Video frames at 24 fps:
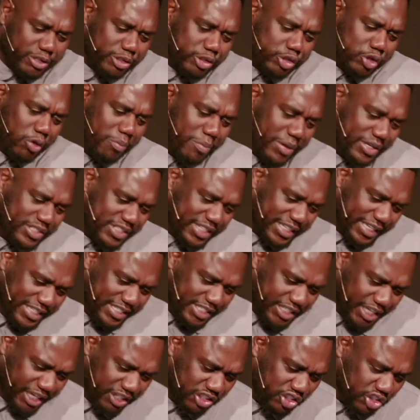there so much
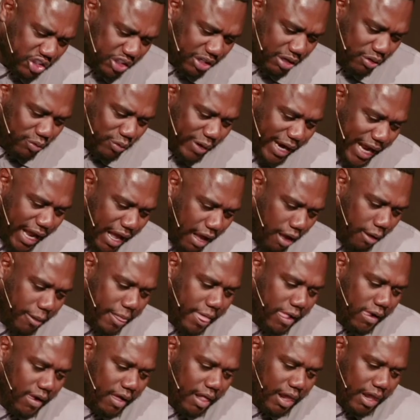contention around
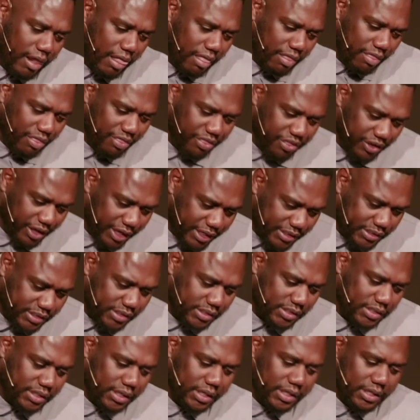
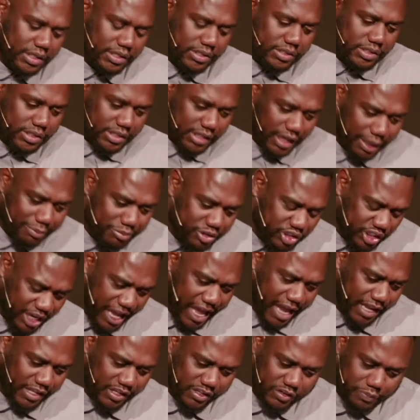this
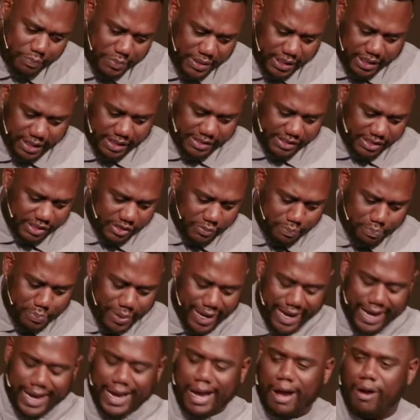subject? It's because it's
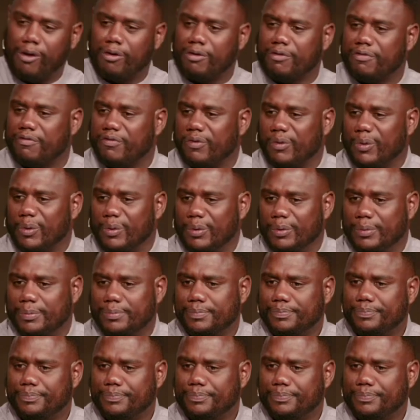powerful.